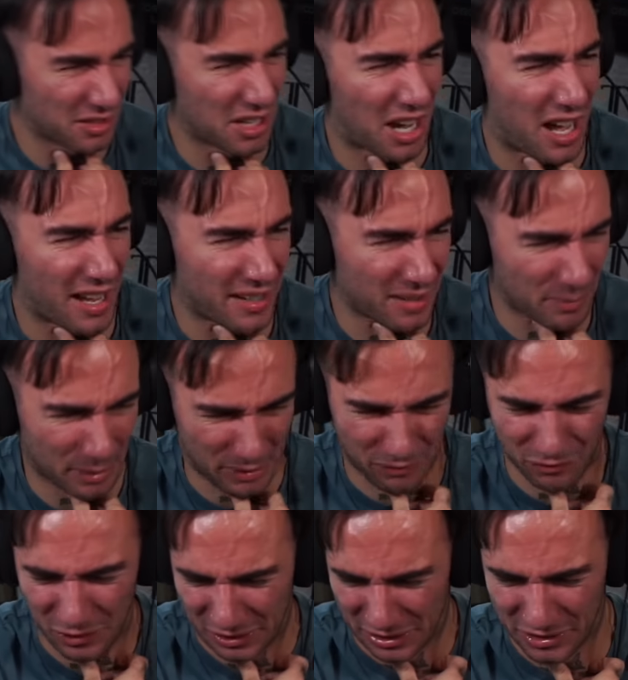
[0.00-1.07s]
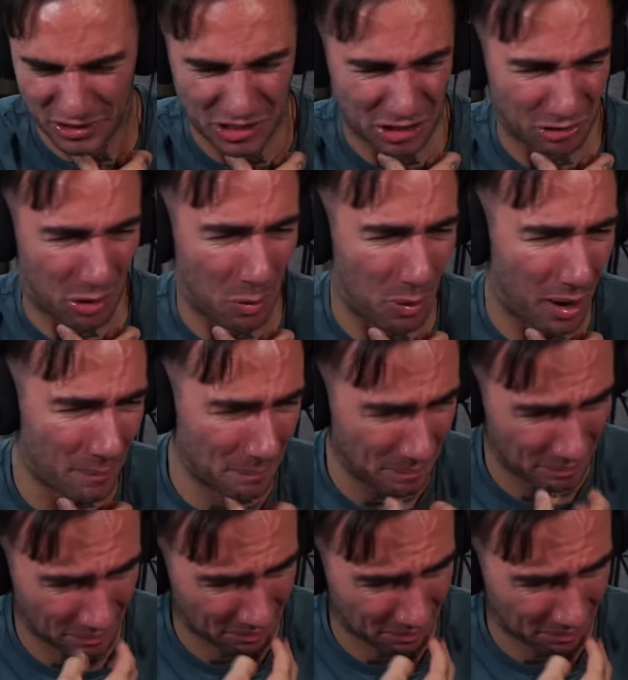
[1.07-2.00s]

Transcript: God. I'm gonna fucking throw up.